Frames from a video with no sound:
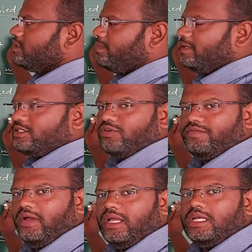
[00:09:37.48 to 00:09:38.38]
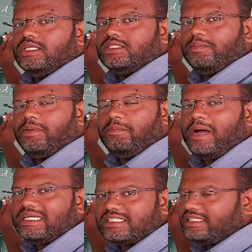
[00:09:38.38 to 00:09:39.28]
speech of a simple
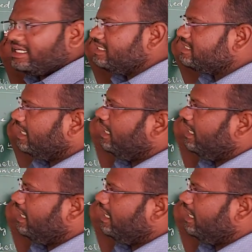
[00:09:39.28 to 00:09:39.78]
past tense.